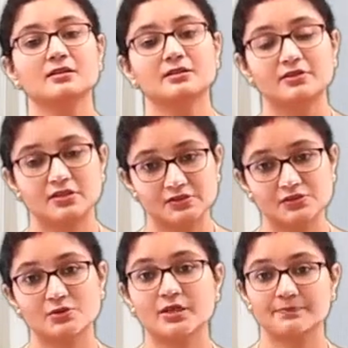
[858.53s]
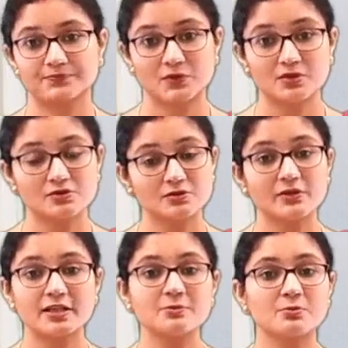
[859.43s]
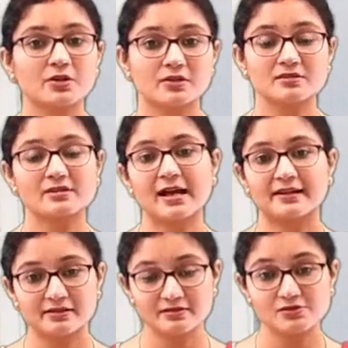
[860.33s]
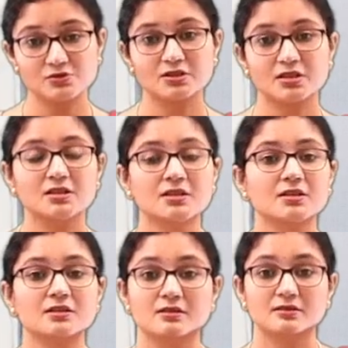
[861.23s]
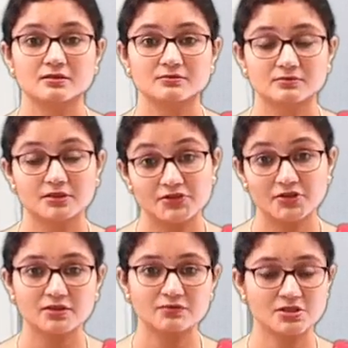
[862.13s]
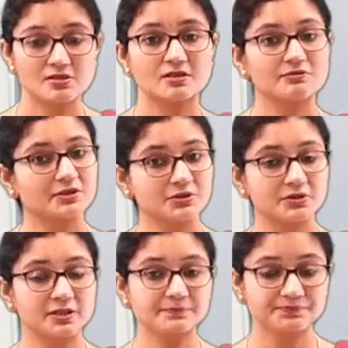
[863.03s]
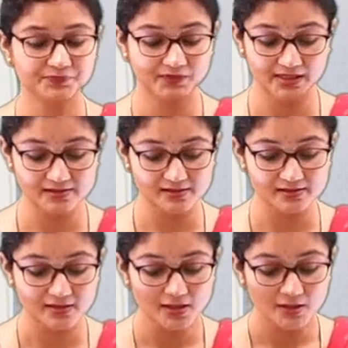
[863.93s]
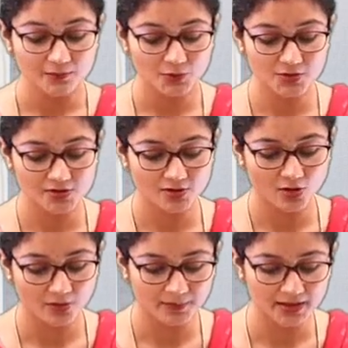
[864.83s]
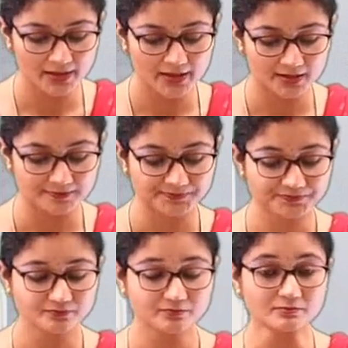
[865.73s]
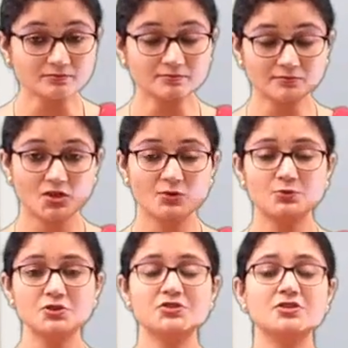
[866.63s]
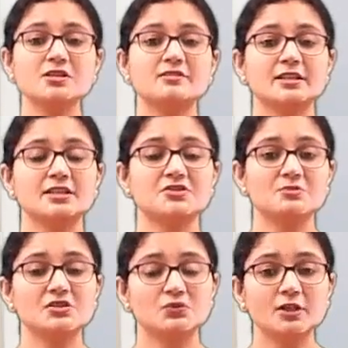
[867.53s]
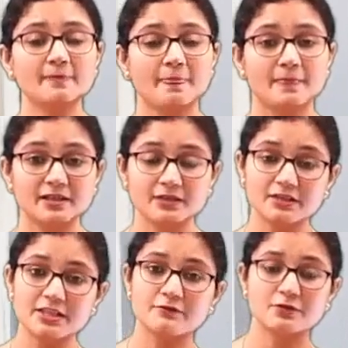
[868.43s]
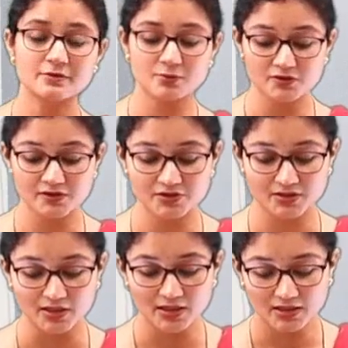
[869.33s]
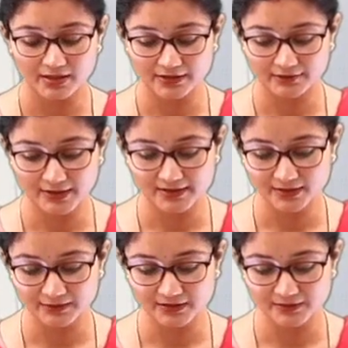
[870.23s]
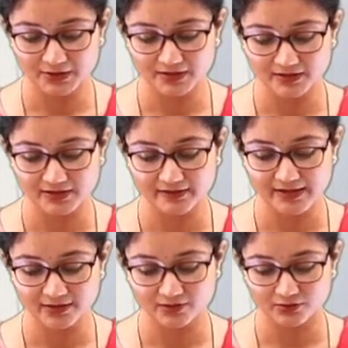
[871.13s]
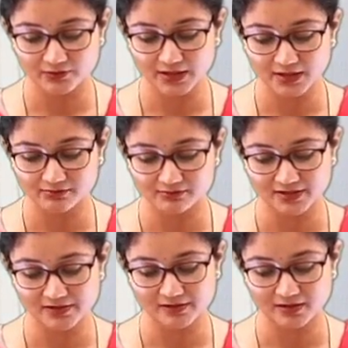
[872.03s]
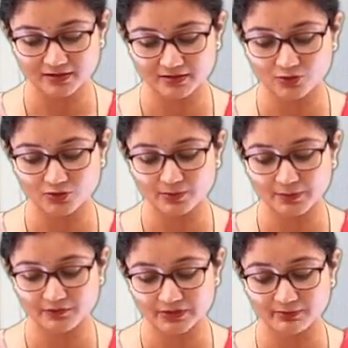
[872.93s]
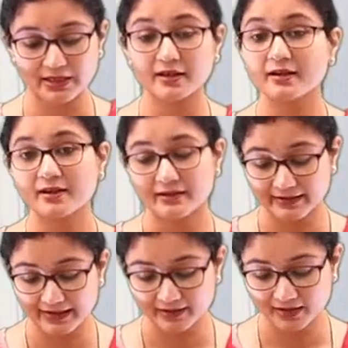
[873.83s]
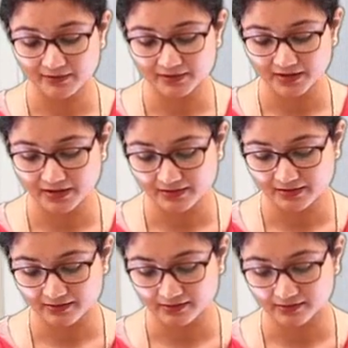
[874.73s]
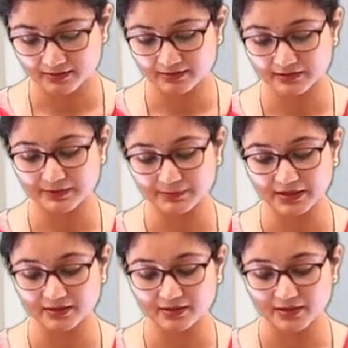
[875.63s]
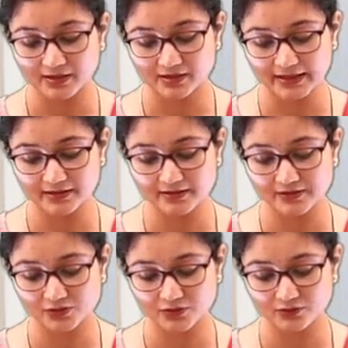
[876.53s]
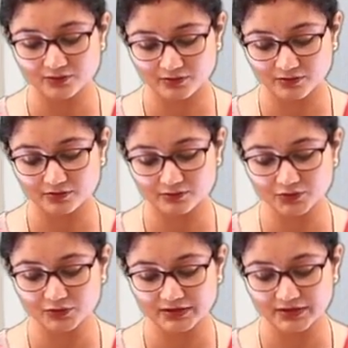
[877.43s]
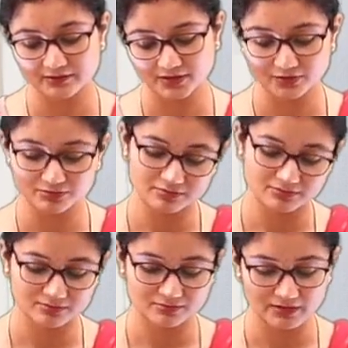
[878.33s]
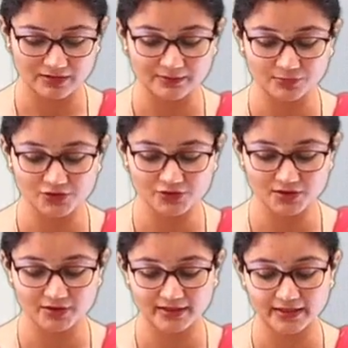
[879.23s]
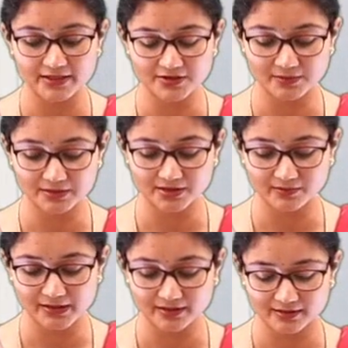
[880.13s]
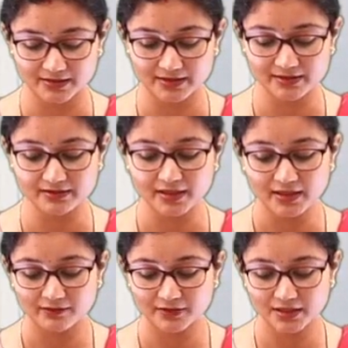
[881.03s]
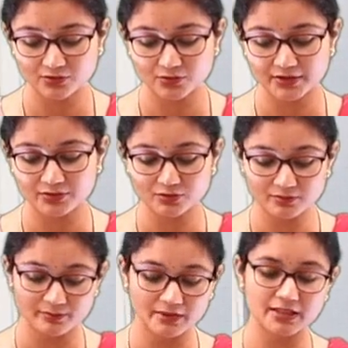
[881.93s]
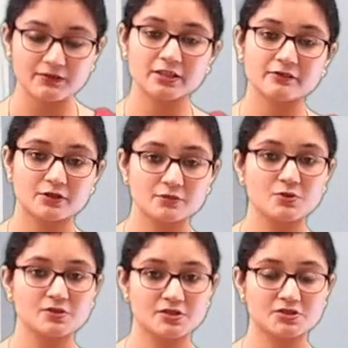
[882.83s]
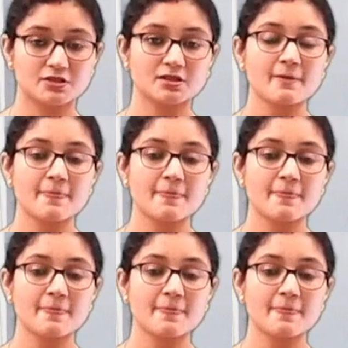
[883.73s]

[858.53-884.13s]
drugs to him. Okay, so very important is the adherence to the drug which is given to him. Next is posterior, commonly done. Posterior drainage means what? Giving different position. Like for example, this person is there, so we are just pop up with my diagrams. He's sleeping like this. So mostly now, like posterior drainage ka matlab hai, that is we are going to be giving different position,